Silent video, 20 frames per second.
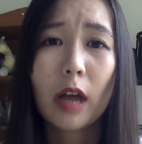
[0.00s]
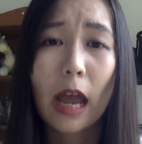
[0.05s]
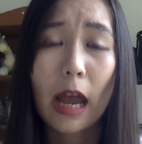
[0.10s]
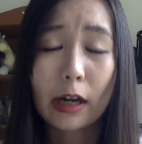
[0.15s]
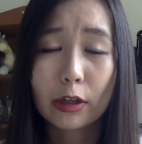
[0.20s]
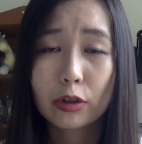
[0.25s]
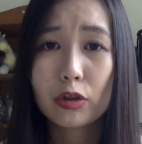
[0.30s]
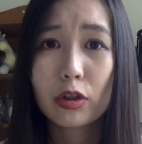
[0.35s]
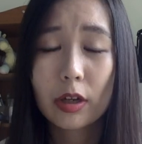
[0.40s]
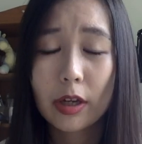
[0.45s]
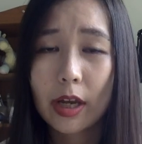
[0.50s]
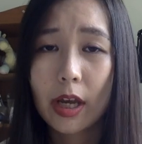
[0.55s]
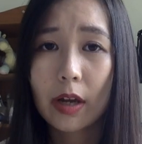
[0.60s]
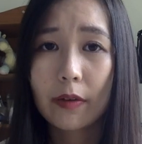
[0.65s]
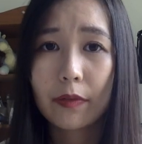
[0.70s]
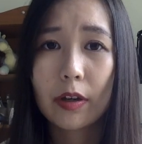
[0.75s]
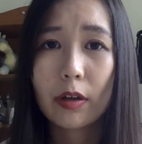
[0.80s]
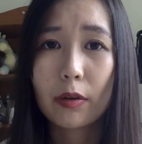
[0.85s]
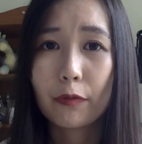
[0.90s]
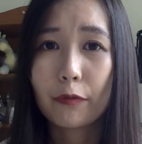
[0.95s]
actually
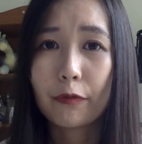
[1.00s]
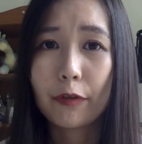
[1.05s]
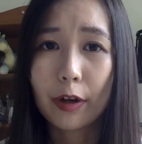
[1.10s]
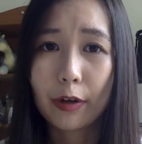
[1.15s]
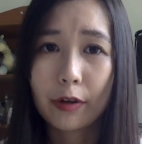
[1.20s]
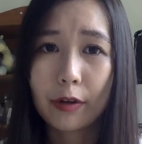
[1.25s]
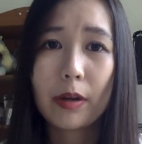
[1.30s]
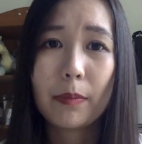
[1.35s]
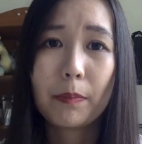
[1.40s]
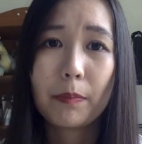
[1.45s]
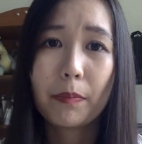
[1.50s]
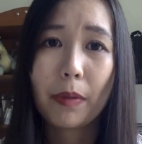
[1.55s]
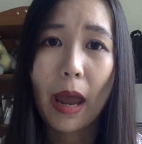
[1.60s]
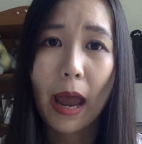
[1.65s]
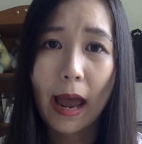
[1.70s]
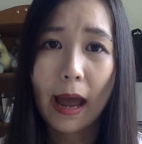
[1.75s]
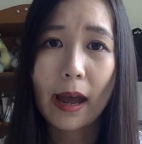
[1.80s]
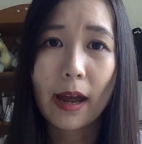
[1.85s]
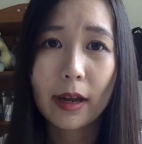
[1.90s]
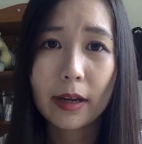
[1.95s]
having a very
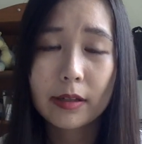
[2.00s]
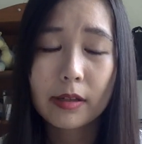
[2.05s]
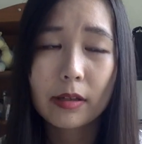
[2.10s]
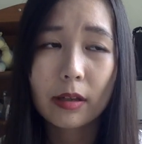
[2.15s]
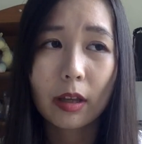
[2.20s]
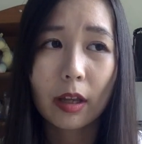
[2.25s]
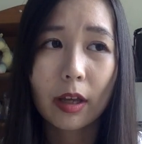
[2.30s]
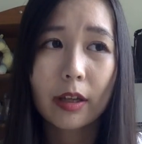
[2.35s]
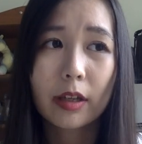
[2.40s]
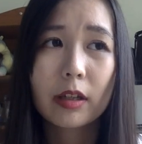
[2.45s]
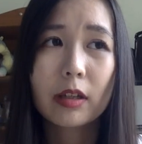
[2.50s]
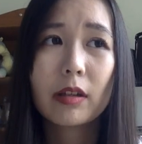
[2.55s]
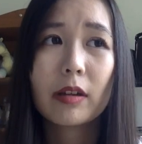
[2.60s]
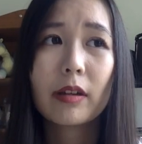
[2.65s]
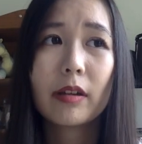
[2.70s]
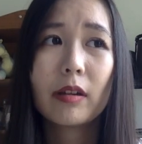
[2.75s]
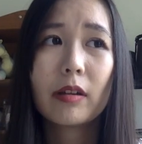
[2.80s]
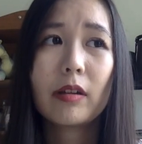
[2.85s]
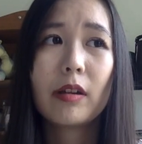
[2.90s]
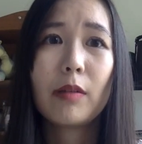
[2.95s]
bad, like,
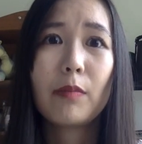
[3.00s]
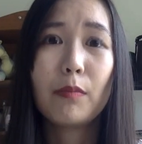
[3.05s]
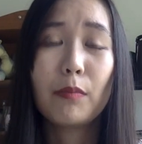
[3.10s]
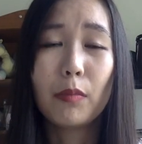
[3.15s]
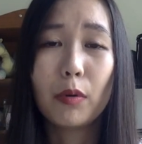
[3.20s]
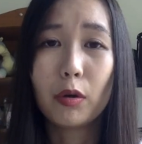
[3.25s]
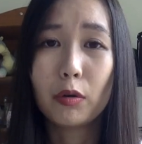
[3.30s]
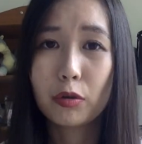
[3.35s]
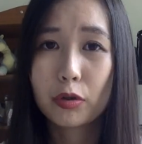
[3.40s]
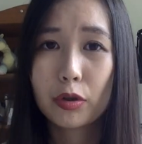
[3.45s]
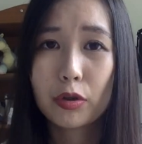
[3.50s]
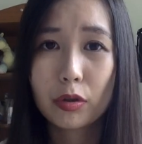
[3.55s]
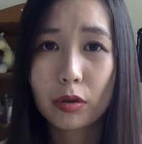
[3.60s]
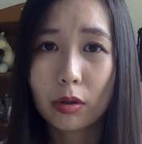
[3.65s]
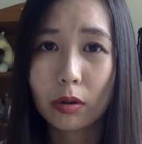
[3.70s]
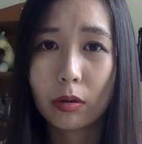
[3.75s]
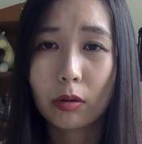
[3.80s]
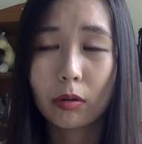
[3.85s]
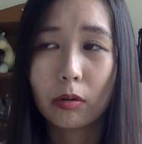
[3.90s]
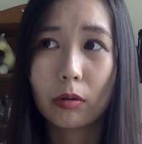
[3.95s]

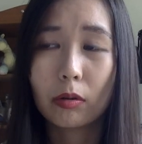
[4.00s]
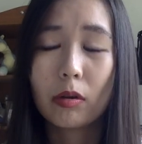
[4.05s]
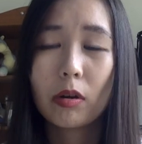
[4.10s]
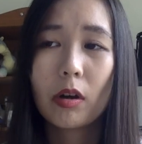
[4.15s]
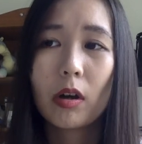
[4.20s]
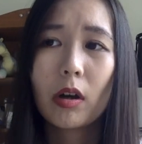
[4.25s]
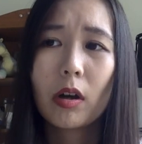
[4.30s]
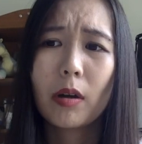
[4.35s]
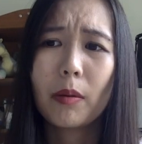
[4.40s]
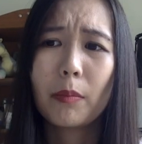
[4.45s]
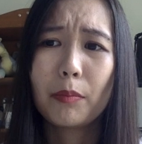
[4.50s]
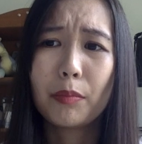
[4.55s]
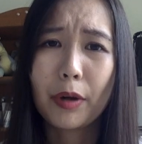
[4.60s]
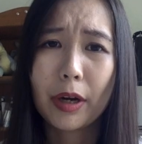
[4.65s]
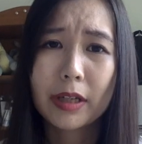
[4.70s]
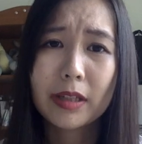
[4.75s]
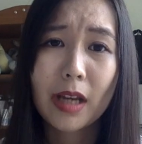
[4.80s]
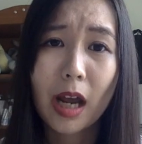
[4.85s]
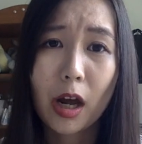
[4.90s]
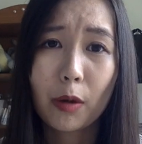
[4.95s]
emotional
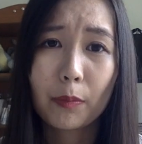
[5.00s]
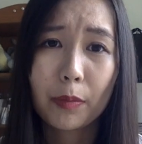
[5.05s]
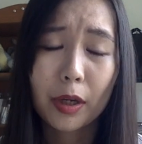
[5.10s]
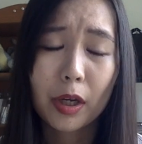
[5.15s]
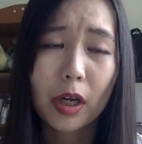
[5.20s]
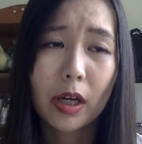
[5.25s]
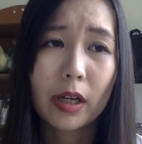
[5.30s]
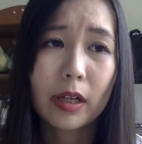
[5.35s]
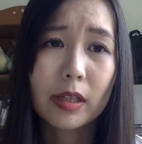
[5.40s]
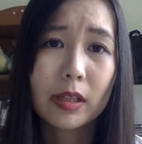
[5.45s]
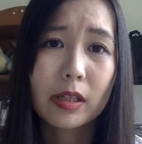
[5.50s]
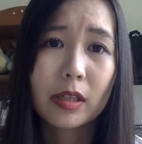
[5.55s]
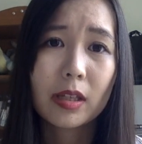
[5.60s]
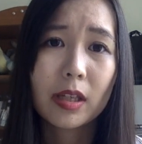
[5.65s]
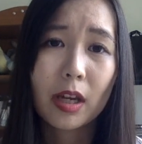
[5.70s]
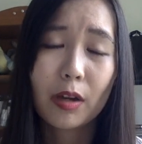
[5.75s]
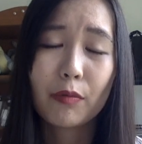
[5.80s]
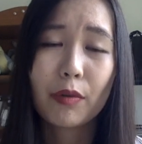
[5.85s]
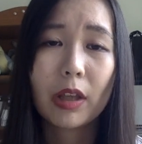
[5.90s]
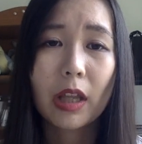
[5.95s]
breakdown because
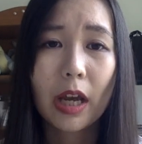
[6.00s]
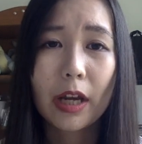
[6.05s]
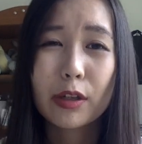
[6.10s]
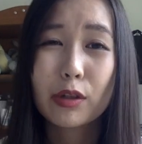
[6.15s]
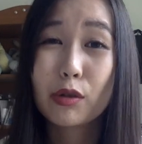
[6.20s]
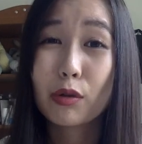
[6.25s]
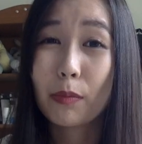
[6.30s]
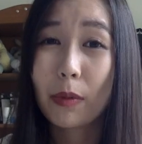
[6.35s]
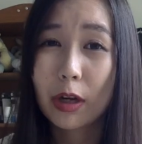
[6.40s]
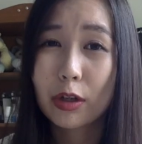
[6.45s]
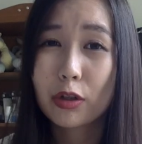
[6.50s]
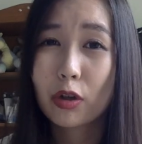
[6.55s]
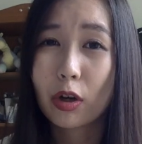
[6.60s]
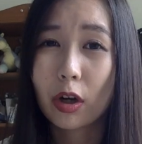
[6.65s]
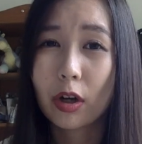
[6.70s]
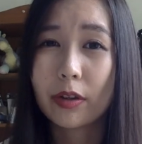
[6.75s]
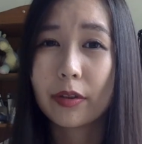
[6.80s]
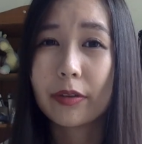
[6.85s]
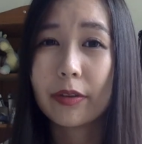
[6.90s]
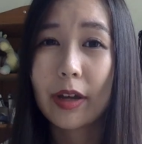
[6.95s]
they rely too much
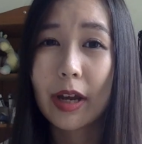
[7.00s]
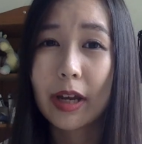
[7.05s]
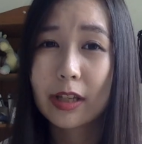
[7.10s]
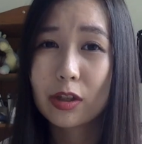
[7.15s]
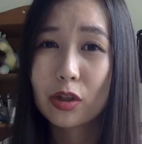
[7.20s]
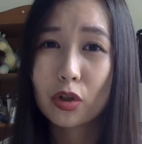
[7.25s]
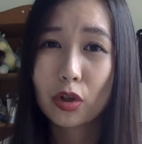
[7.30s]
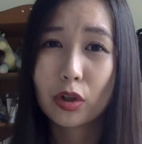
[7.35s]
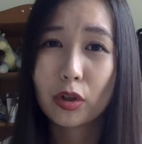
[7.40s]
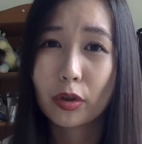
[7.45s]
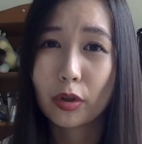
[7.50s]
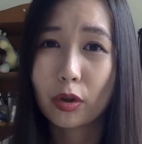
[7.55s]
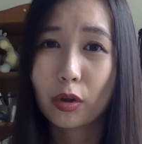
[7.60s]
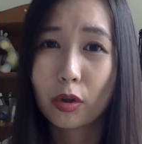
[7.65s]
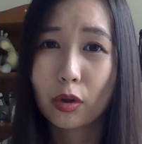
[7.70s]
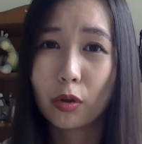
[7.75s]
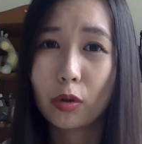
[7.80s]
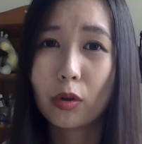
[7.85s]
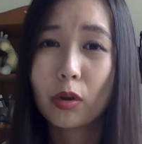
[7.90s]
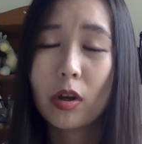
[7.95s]
on the
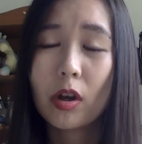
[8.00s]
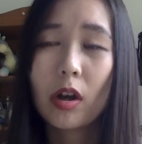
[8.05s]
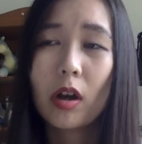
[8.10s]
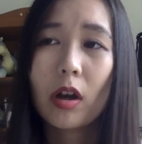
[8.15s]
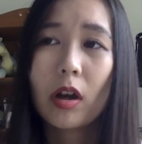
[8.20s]
external,